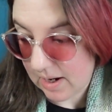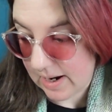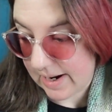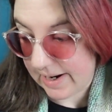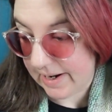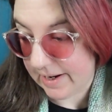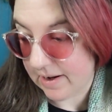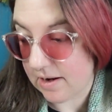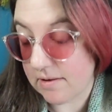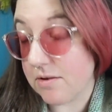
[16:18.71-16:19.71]
I
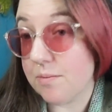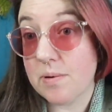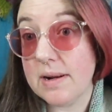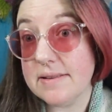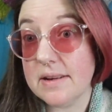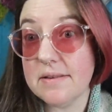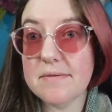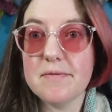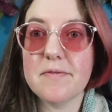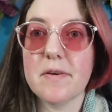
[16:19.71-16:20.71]
got a little present
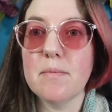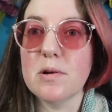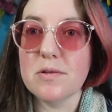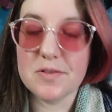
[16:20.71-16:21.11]
from Purl